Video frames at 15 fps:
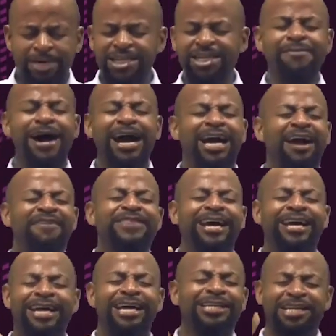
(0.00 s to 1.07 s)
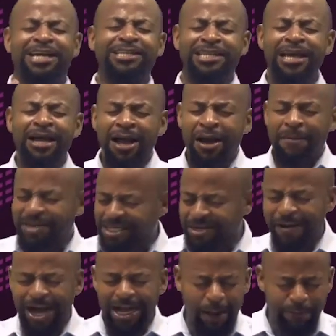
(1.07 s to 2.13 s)
Mudimaka, if they rush us,
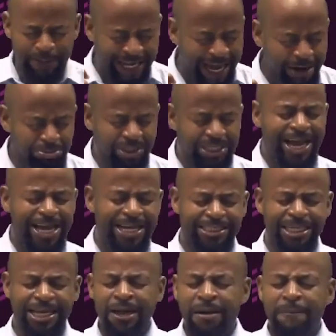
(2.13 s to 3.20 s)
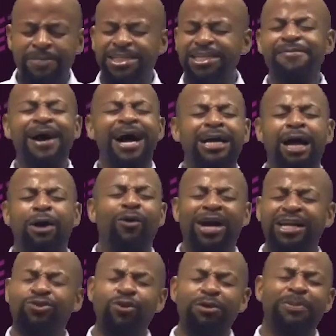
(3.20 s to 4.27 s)
Mudimaka, become tired. Mudimaka,
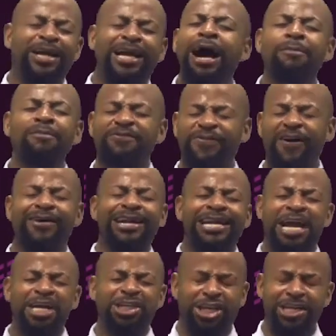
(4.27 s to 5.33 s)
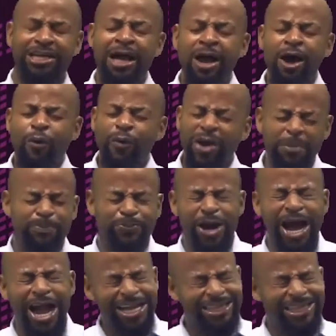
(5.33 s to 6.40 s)
what will become of our nation? We
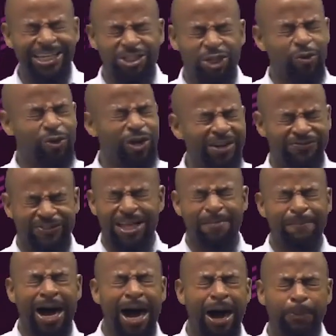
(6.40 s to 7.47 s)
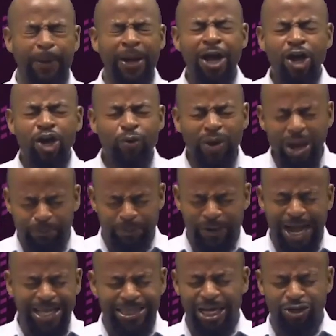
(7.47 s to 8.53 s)
pray that you lift them up. We
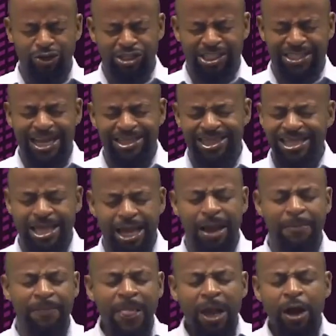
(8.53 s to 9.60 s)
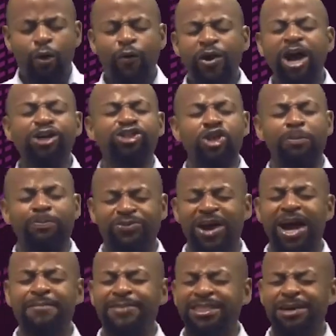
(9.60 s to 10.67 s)
pray that you strengthen them. We also
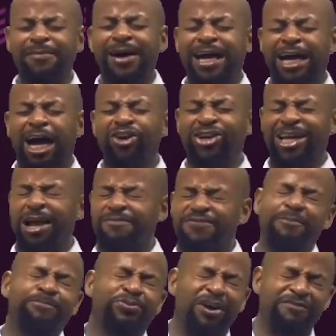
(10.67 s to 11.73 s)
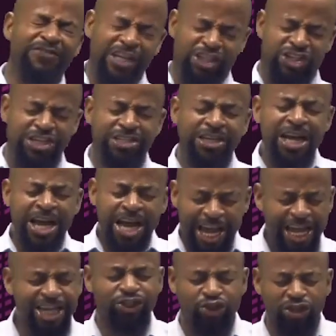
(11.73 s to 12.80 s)
pray, Mudimaka, looking for provision
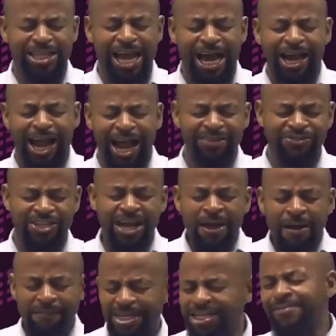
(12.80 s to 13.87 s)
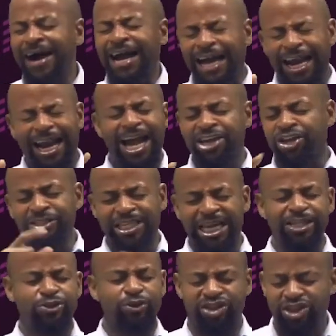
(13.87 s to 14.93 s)
into their lives. Mudimaka, like you
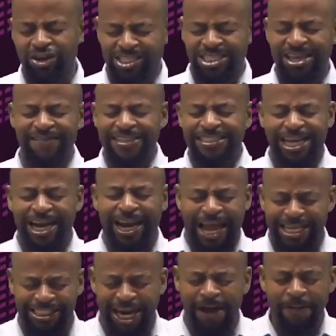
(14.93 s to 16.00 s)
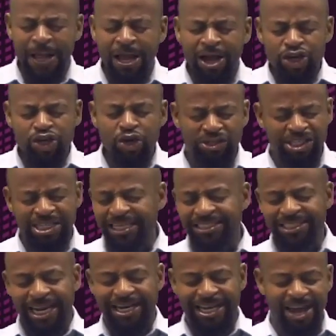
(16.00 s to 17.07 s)
did with your servant Elijah, you
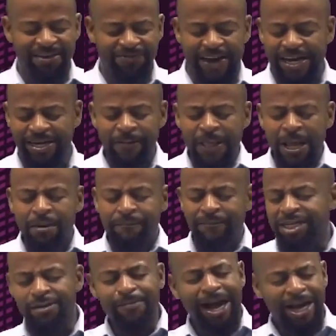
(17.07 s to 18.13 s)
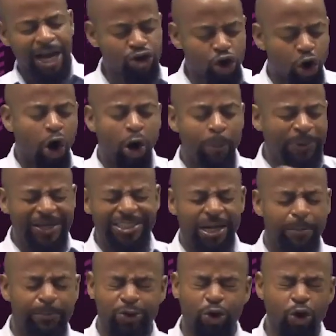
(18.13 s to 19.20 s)
sent a raven. Mudimaka, you opened
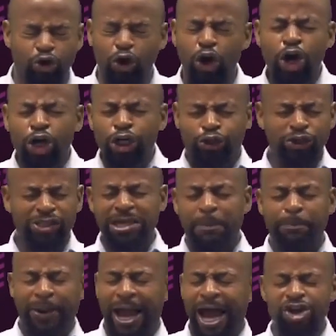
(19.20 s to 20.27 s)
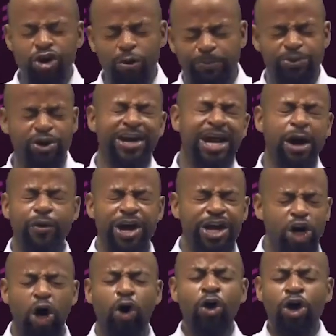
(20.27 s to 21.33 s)
a brook to supply. You brought a
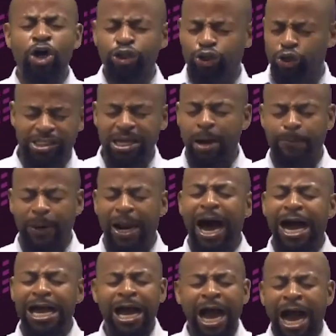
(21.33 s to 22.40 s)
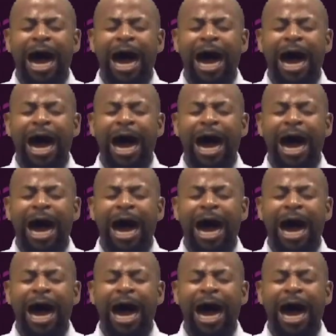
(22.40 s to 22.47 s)
widow to supply.